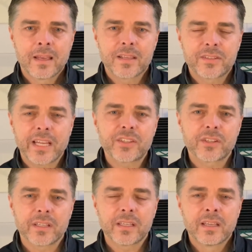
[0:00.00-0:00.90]

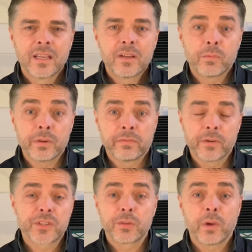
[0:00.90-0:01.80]
Essentially, we
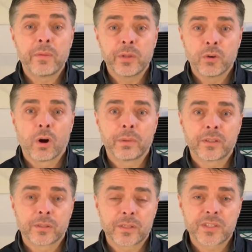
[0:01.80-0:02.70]
reverse the way we normally
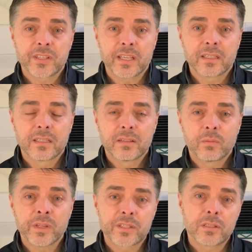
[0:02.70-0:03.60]
cook a steak.
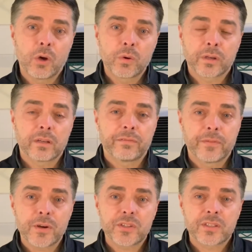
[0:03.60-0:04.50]
We slow cook it
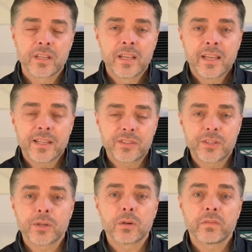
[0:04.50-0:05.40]
first and
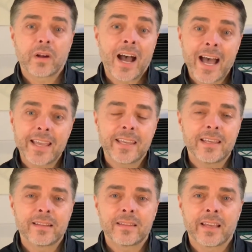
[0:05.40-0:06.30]
sear it over high
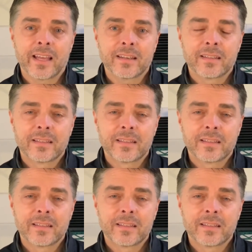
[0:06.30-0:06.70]
heat at the end.